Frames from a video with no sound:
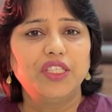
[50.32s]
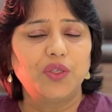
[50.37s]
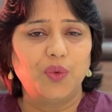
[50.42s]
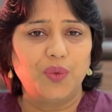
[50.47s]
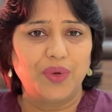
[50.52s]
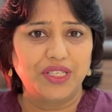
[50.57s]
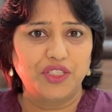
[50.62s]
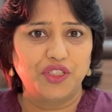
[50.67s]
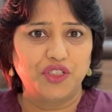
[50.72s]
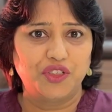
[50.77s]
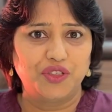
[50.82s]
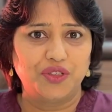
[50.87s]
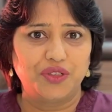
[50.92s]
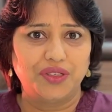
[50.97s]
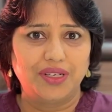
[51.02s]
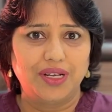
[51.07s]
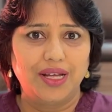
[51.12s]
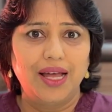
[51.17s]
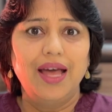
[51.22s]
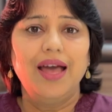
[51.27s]

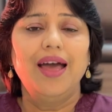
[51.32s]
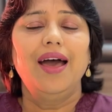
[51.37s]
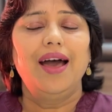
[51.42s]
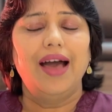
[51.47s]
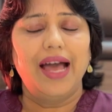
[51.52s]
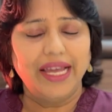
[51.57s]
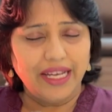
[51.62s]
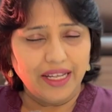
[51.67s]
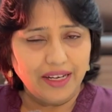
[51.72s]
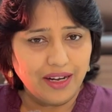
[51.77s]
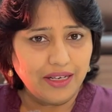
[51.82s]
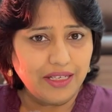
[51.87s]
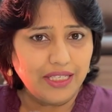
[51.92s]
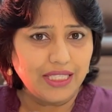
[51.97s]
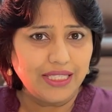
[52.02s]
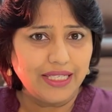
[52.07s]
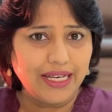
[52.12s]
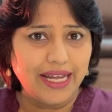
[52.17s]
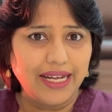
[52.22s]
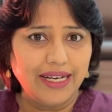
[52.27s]
question. I can
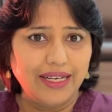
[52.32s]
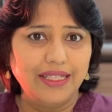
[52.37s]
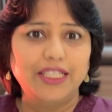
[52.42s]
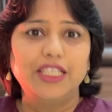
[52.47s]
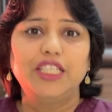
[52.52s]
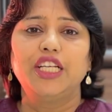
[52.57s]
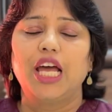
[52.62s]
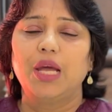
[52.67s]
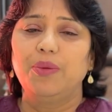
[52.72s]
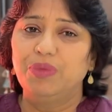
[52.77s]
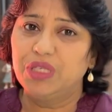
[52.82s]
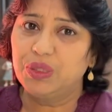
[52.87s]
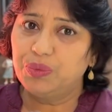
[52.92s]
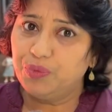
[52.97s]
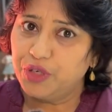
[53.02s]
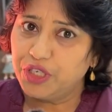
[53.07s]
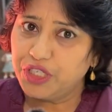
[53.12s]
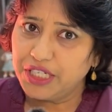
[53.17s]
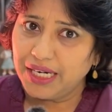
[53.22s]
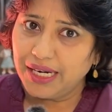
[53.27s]
understand the time is
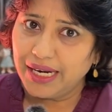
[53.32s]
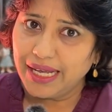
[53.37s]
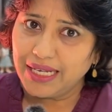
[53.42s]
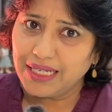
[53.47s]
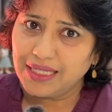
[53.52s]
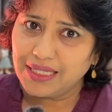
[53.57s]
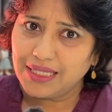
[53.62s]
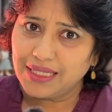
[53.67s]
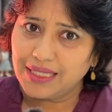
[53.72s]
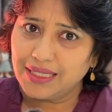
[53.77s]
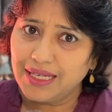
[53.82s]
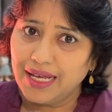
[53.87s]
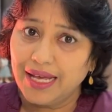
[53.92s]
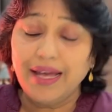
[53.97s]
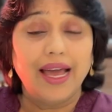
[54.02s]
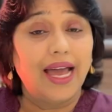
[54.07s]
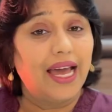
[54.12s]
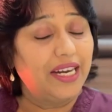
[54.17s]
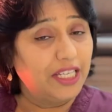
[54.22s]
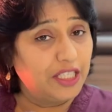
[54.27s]
pretty less
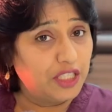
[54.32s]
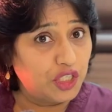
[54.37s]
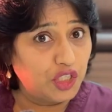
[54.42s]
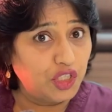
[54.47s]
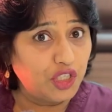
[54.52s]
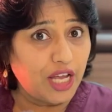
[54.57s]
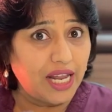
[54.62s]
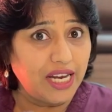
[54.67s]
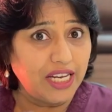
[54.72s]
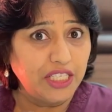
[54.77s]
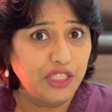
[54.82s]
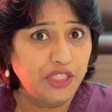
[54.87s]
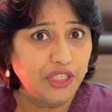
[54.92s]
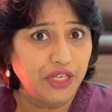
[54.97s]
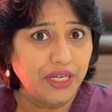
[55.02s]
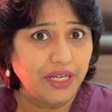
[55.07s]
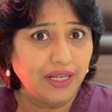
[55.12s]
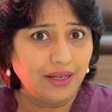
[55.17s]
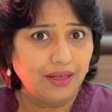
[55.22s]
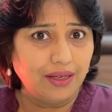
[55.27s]
and it's
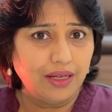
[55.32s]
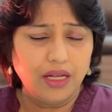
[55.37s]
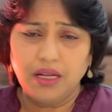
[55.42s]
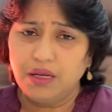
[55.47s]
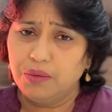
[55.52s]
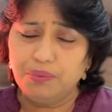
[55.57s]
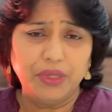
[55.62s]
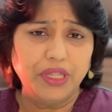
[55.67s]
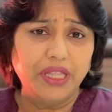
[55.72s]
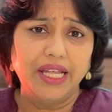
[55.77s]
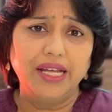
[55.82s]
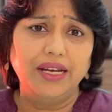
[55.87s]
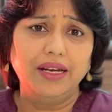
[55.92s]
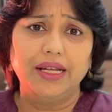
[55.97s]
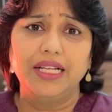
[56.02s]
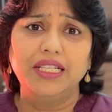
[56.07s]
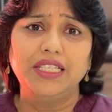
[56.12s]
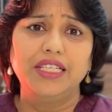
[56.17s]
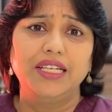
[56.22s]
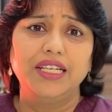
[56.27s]
challenging, but then
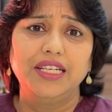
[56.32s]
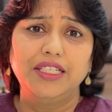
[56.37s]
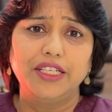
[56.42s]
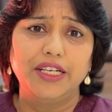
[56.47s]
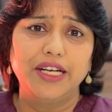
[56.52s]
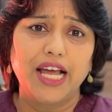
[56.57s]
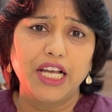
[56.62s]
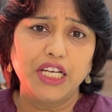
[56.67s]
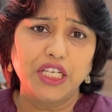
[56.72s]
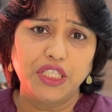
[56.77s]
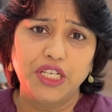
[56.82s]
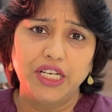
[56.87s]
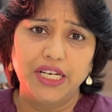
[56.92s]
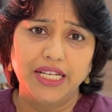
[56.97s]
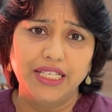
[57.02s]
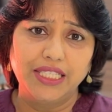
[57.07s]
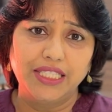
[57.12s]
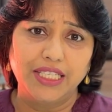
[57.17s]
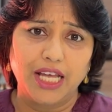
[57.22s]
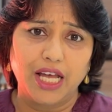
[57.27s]
it's an international
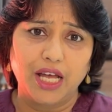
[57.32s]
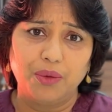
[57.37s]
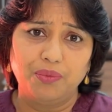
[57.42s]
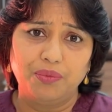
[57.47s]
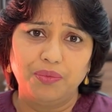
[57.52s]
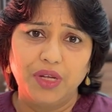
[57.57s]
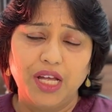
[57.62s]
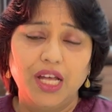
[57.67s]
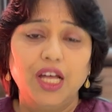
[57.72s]
exam.